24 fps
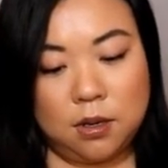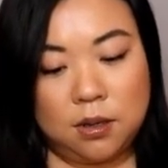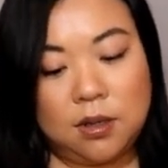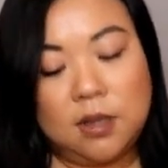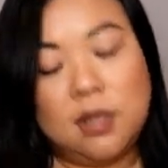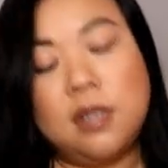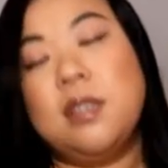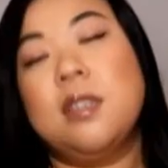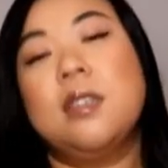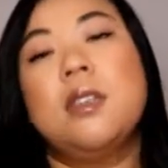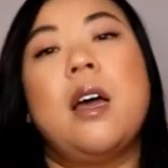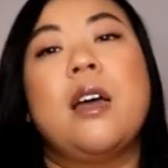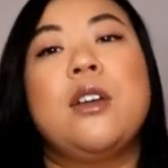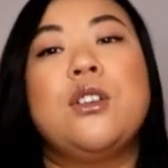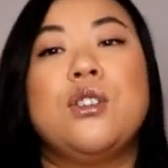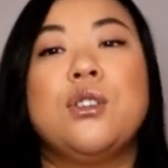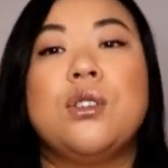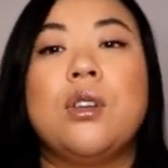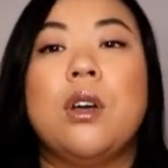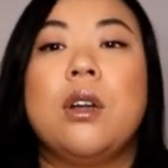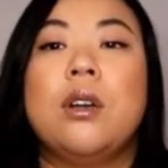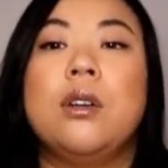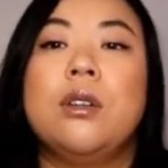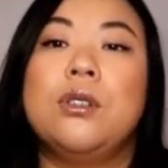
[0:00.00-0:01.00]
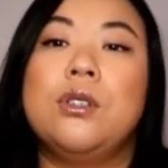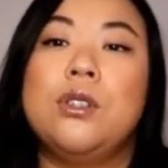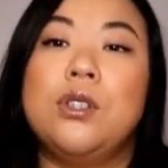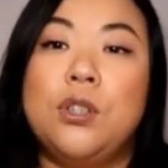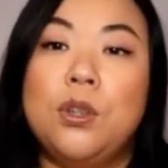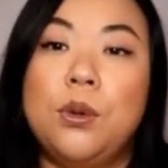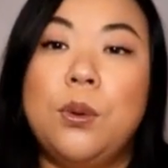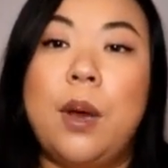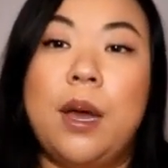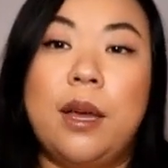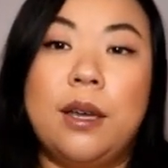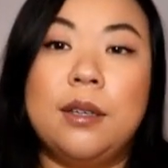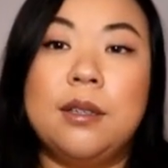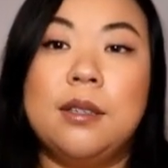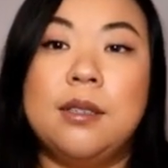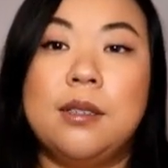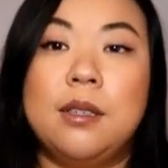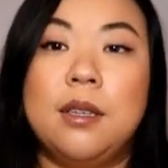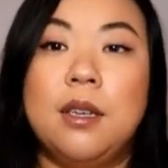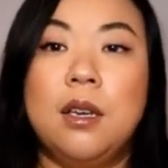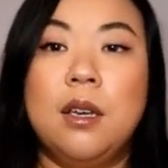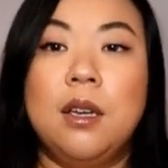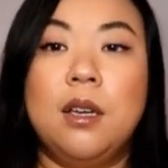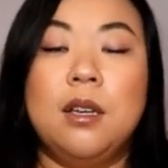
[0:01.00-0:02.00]
This is, I just got in a 2X.
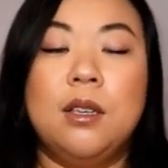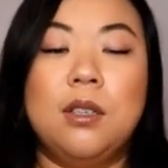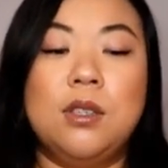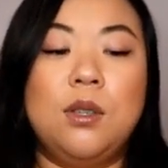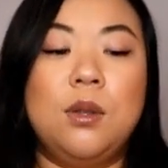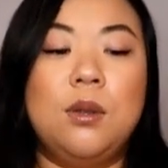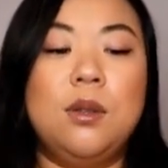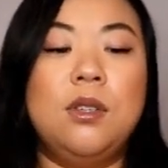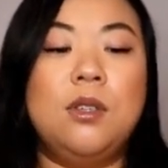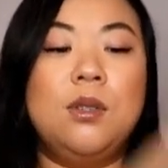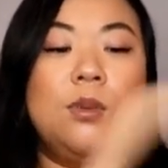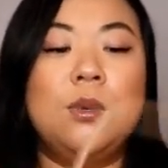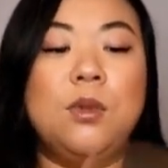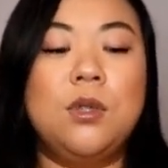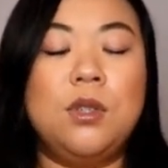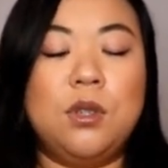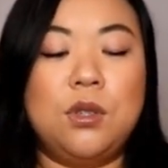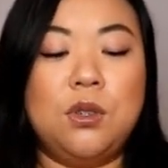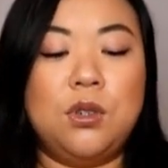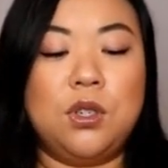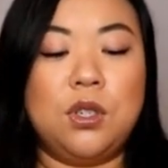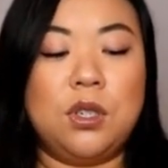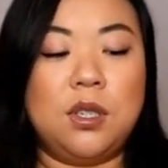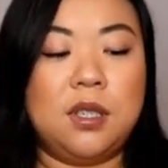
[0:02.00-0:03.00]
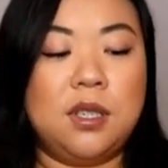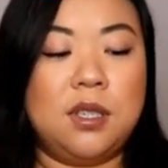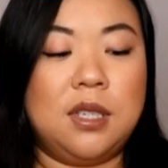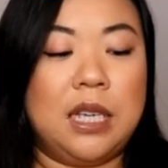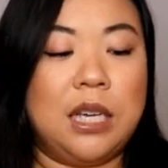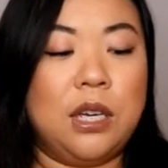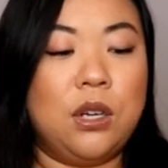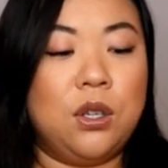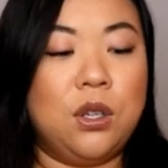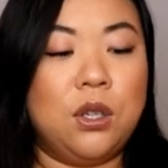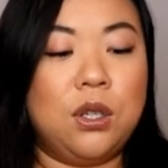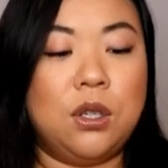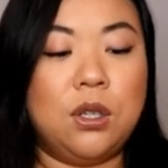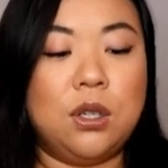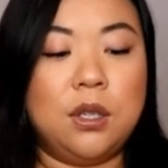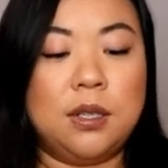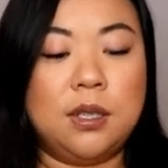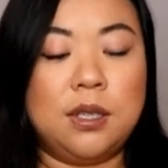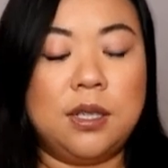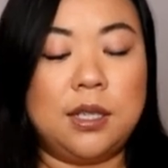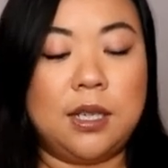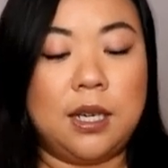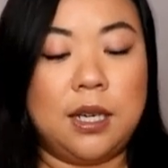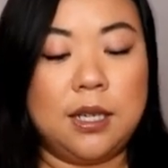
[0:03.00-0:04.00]
So these ones are just single
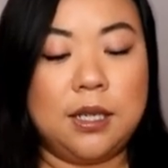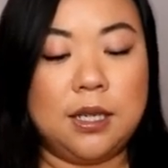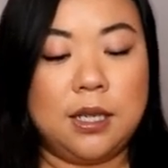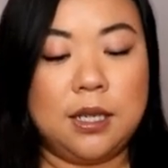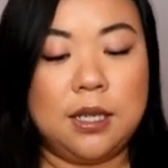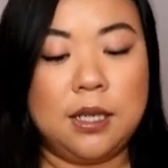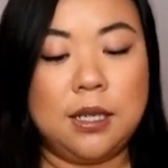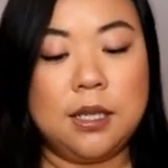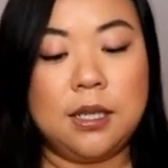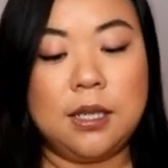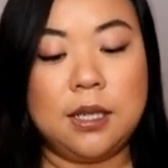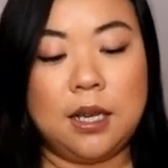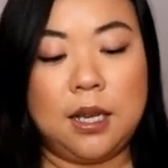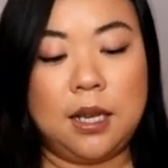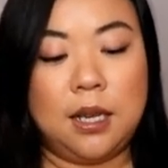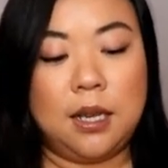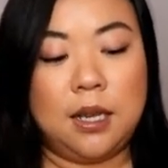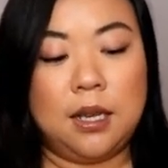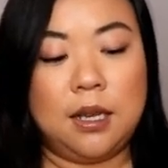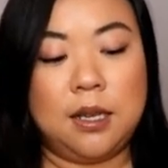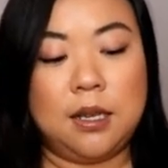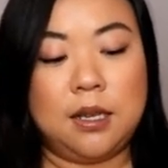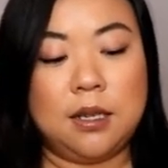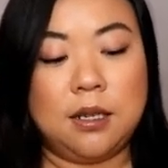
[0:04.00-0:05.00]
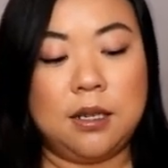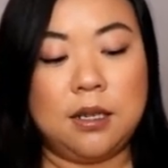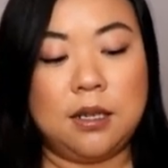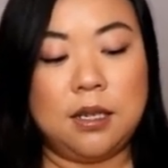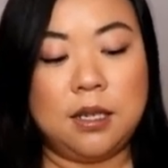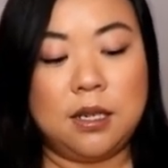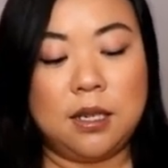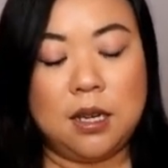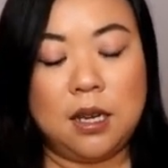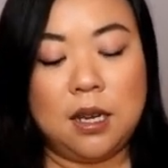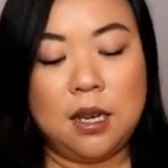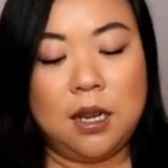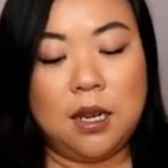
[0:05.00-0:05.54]
sizes, and